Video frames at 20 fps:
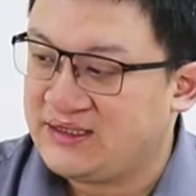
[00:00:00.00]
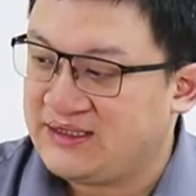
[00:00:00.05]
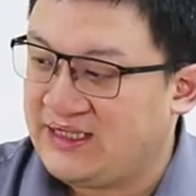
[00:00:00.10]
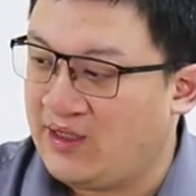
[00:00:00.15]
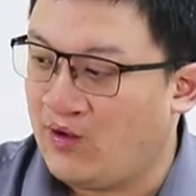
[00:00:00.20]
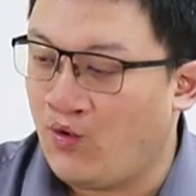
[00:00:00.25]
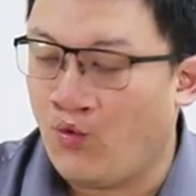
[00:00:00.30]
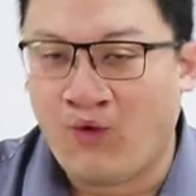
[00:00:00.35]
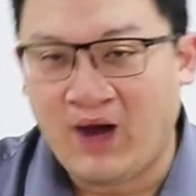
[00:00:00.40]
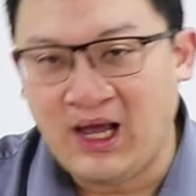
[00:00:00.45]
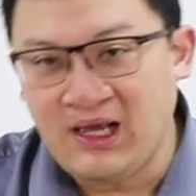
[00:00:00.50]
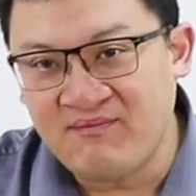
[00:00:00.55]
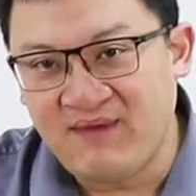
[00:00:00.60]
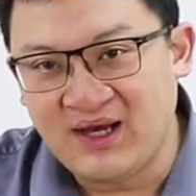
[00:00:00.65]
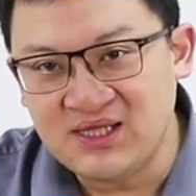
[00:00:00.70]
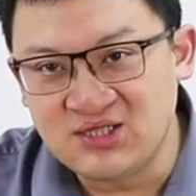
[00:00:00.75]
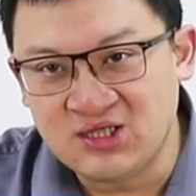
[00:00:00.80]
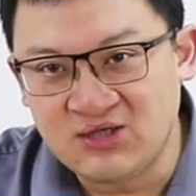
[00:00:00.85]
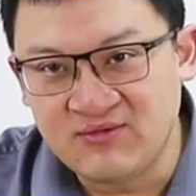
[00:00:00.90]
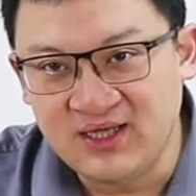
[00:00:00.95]
The white
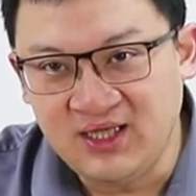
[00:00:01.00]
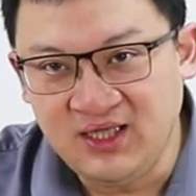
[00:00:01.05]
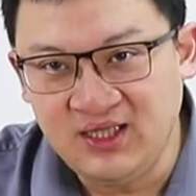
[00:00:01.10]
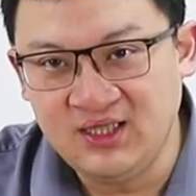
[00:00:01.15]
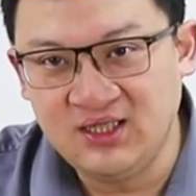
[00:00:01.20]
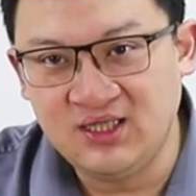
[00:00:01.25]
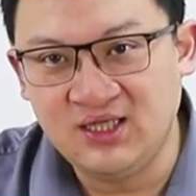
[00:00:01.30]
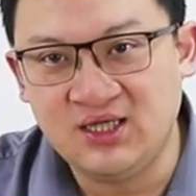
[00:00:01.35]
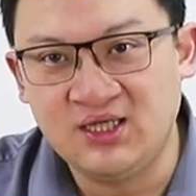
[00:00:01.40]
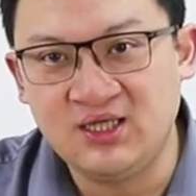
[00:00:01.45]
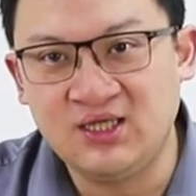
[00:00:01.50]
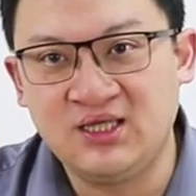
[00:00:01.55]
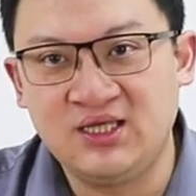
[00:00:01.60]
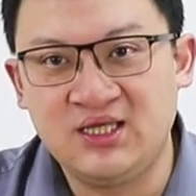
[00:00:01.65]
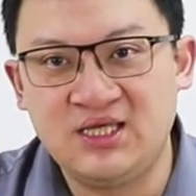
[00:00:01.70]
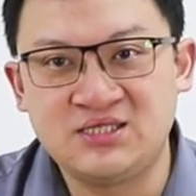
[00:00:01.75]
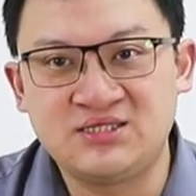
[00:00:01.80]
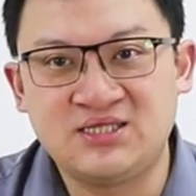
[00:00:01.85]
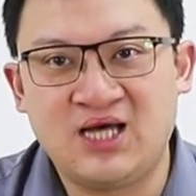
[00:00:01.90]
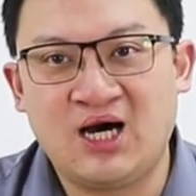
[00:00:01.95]
box over here
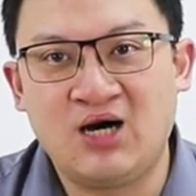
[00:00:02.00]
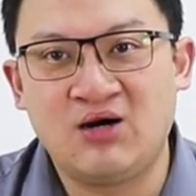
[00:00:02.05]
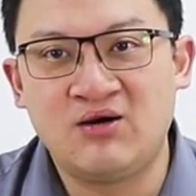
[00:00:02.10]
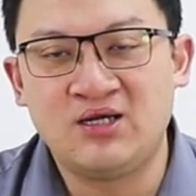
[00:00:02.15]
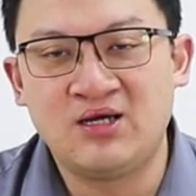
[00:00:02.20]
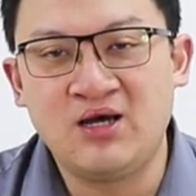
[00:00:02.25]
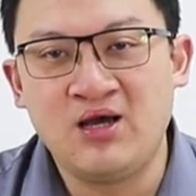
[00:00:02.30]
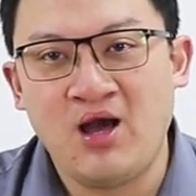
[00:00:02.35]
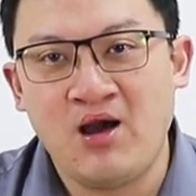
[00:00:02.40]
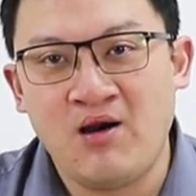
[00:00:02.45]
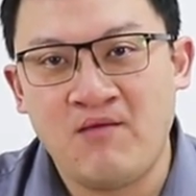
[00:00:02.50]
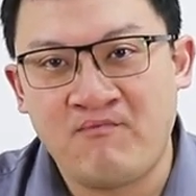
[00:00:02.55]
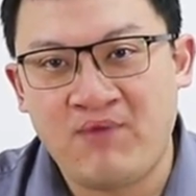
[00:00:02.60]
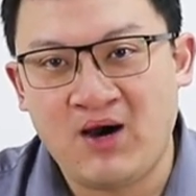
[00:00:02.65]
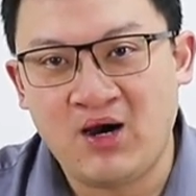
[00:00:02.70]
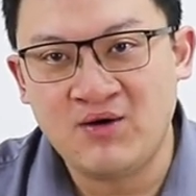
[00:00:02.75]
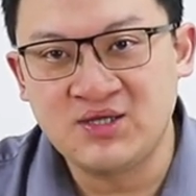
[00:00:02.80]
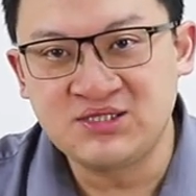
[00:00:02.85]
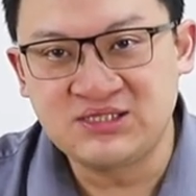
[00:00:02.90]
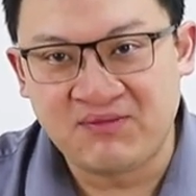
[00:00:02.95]
is our
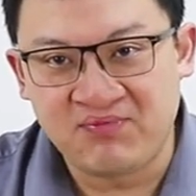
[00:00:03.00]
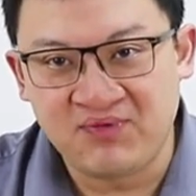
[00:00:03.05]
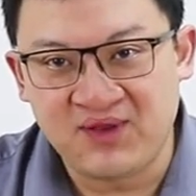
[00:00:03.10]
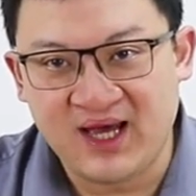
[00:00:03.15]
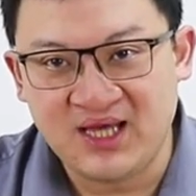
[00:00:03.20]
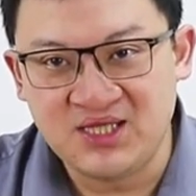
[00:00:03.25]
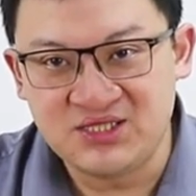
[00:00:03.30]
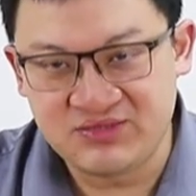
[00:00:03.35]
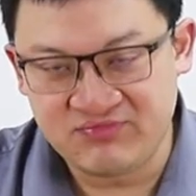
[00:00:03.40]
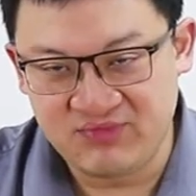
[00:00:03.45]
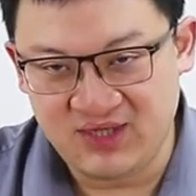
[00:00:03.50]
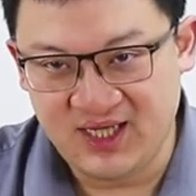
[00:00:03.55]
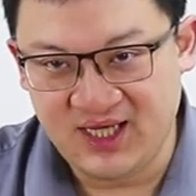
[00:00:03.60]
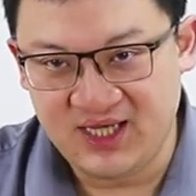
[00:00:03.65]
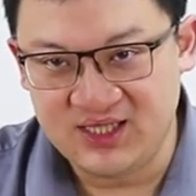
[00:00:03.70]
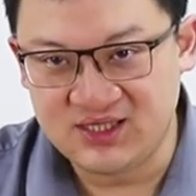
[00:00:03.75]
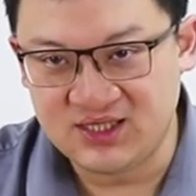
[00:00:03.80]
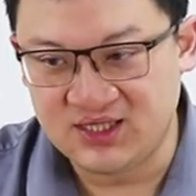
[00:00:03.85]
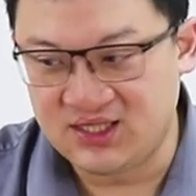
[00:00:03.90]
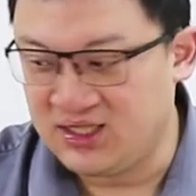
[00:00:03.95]
power supply
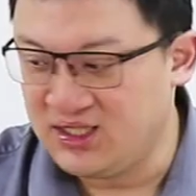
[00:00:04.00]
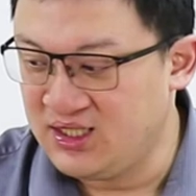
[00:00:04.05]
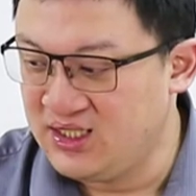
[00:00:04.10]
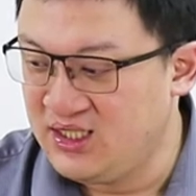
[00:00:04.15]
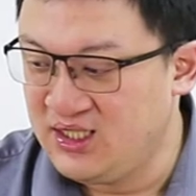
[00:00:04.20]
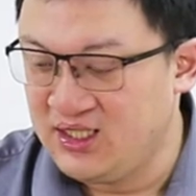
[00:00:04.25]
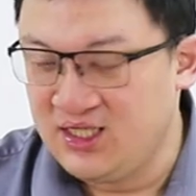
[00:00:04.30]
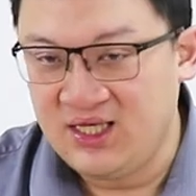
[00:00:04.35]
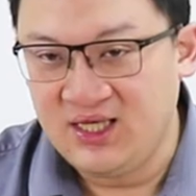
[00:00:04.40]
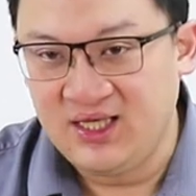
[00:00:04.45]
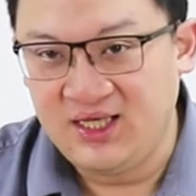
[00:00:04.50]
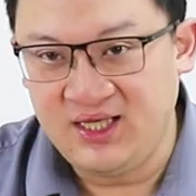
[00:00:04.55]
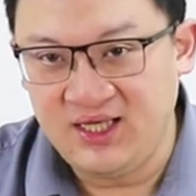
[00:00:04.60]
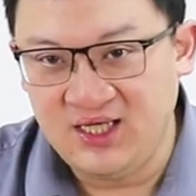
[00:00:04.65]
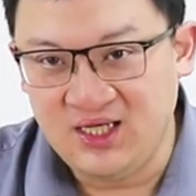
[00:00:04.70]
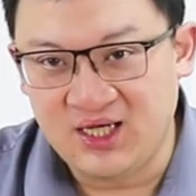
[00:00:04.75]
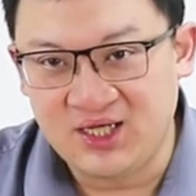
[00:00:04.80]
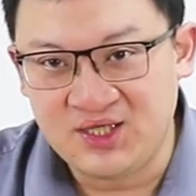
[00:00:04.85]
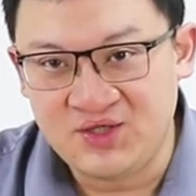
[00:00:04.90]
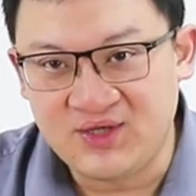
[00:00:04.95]
simulator.
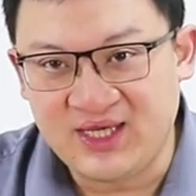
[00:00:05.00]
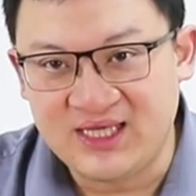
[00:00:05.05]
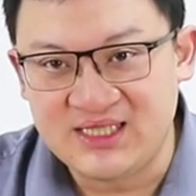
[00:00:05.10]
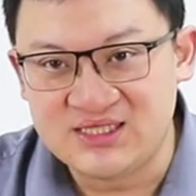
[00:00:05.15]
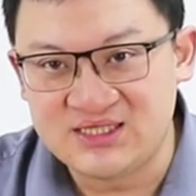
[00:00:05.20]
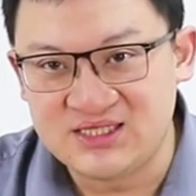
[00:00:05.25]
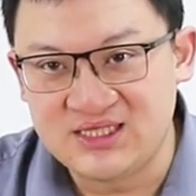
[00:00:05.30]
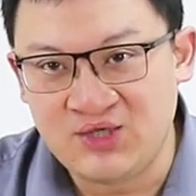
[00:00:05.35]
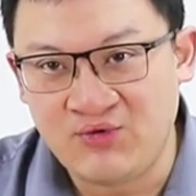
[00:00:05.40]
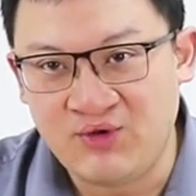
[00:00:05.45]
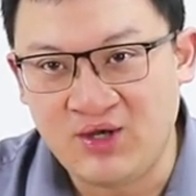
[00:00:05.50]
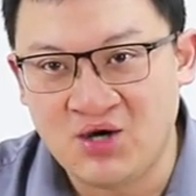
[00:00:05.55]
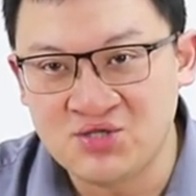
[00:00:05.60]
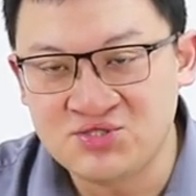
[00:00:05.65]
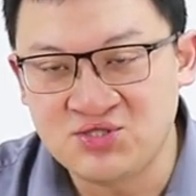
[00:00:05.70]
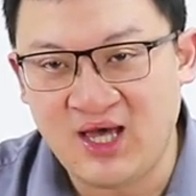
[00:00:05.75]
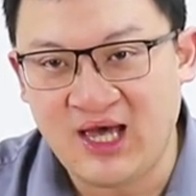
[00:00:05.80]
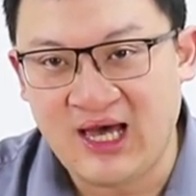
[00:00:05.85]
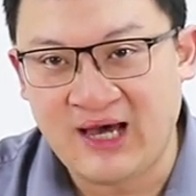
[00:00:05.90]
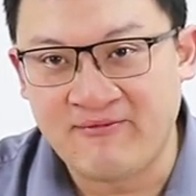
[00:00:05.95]
Here you can see we
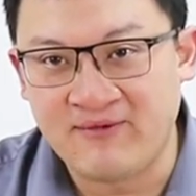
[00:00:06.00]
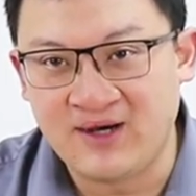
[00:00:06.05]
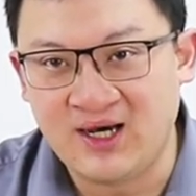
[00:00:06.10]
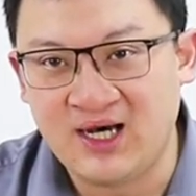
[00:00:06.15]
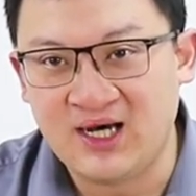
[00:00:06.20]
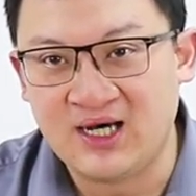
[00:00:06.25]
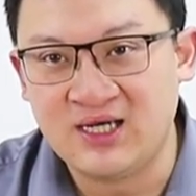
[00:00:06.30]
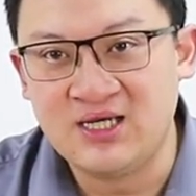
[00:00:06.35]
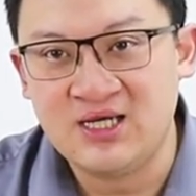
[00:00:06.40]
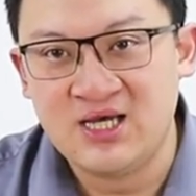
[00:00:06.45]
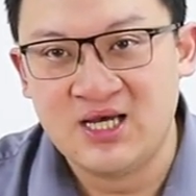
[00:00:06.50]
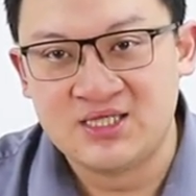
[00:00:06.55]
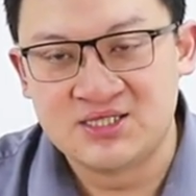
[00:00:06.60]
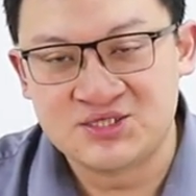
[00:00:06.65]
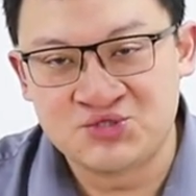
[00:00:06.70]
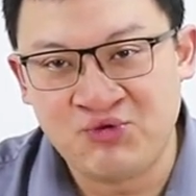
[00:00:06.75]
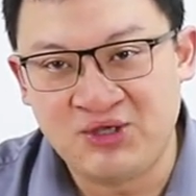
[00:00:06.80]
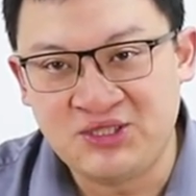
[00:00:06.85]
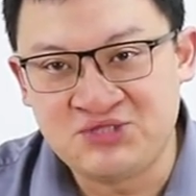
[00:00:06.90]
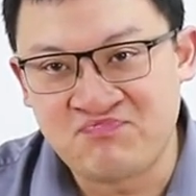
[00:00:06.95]
also have a
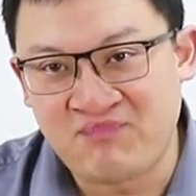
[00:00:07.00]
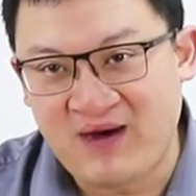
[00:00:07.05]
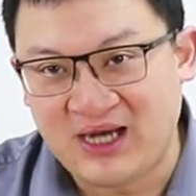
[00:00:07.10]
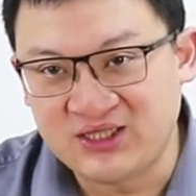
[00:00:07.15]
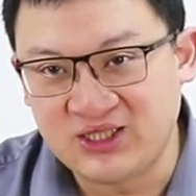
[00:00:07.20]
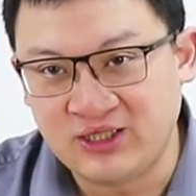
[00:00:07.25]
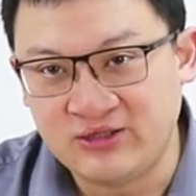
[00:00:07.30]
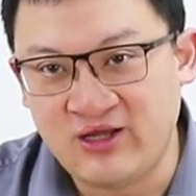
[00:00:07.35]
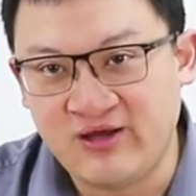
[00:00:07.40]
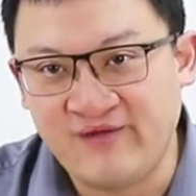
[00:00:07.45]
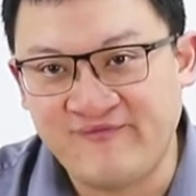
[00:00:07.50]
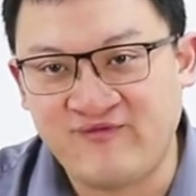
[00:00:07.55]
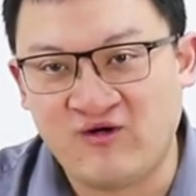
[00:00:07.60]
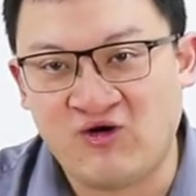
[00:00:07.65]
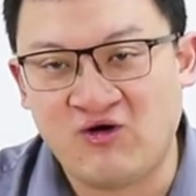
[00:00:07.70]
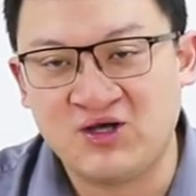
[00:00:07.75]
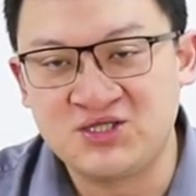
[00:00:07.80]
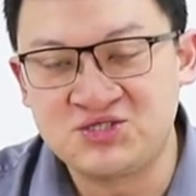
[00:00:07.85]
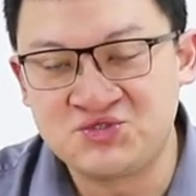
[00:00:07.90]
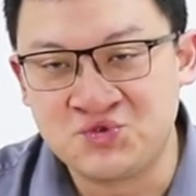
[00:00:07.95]
switch button
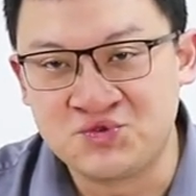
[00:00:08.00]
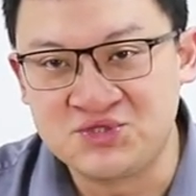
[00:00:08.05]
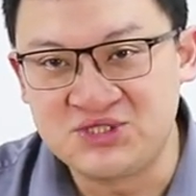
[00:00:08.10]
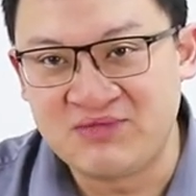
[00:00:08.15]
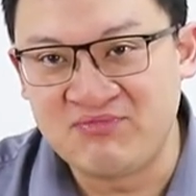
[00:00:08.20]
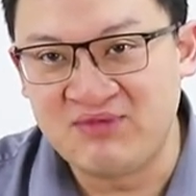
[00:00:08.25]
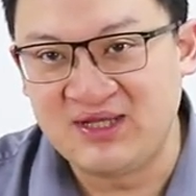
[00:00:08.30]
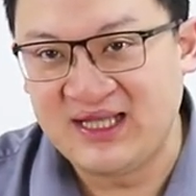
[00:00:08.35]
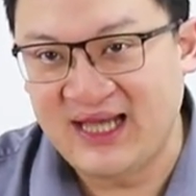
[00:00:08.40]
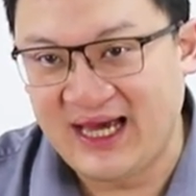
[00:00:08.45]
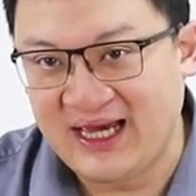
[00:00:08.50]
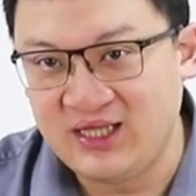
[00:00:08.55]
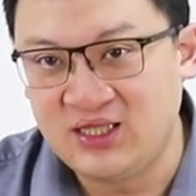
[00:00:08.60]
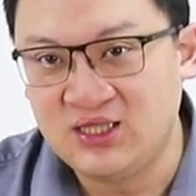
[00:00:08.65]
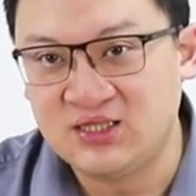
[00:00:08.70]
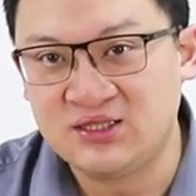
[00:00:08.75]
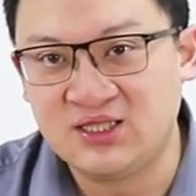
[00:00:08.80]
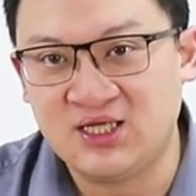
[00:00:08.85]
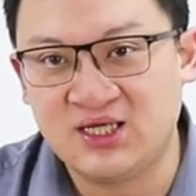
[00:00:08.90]
for to simulate